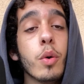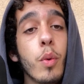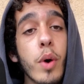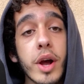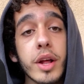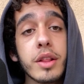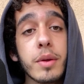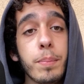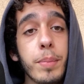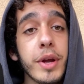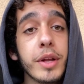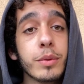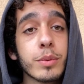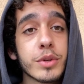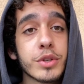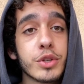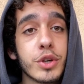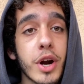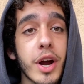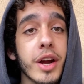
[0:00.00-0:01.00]
While the paint
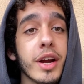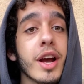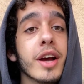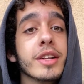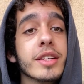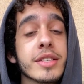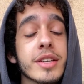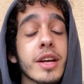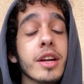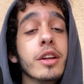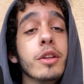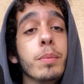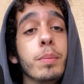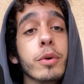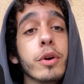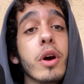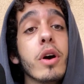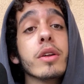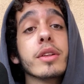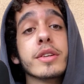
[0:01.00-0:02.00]
was drying, I decided to
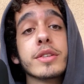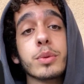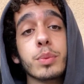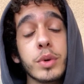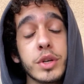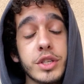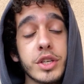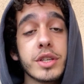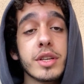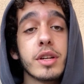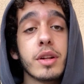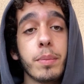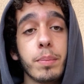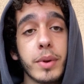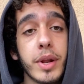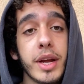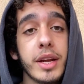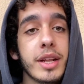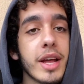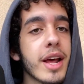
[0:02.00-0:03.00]
put all the switches on the
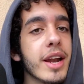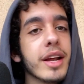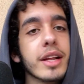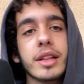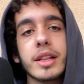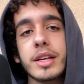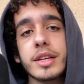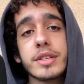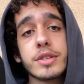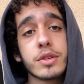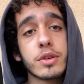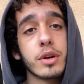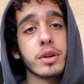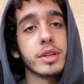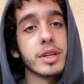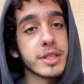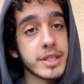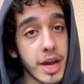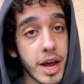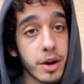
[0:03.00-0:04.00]
plate and at least start
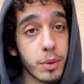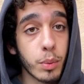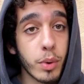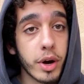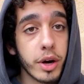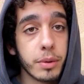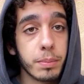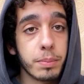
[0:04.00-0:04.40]
this hand wiring